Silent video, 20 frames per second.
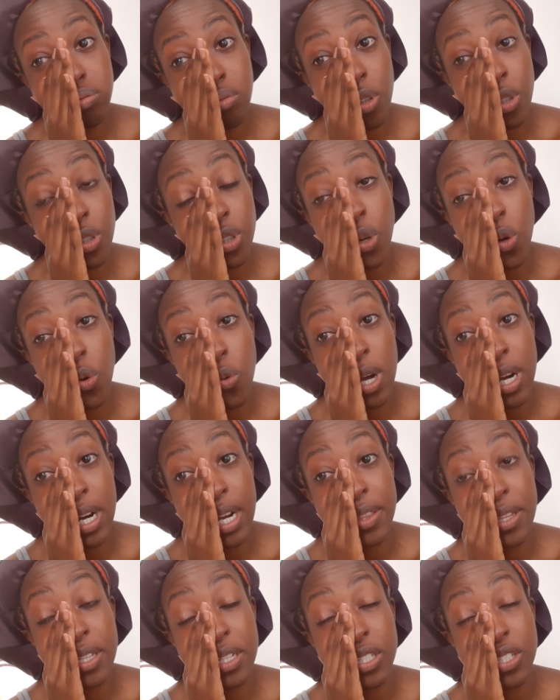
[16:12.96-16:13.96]
all your work
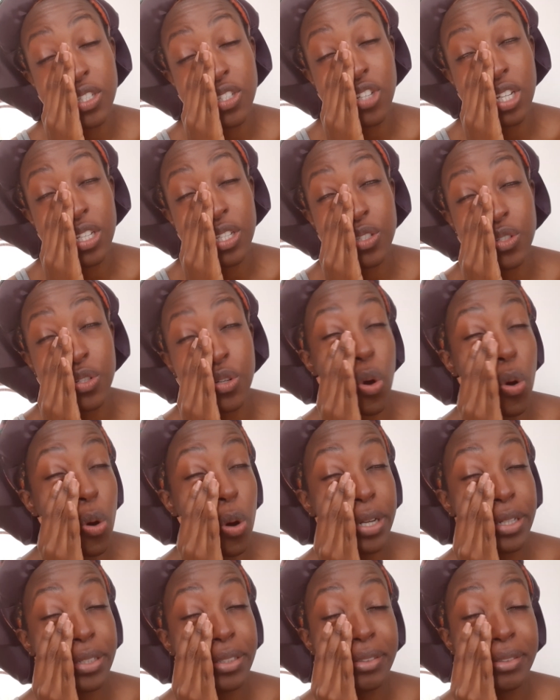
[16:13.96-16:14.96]
and then it's just
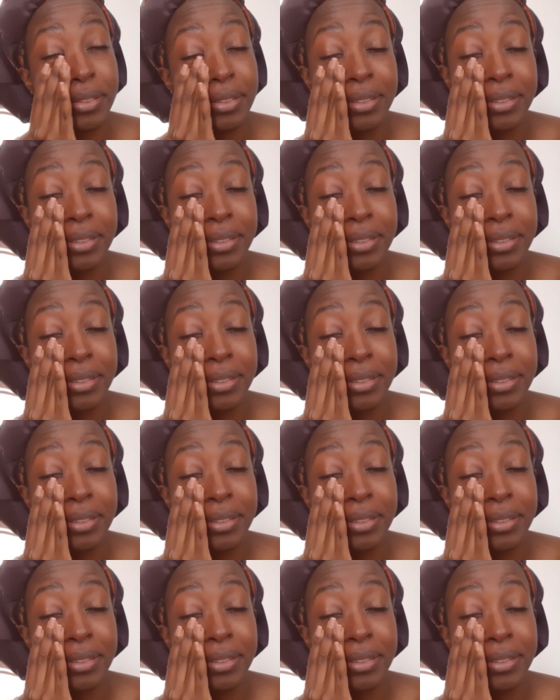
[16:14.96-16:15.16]
gone.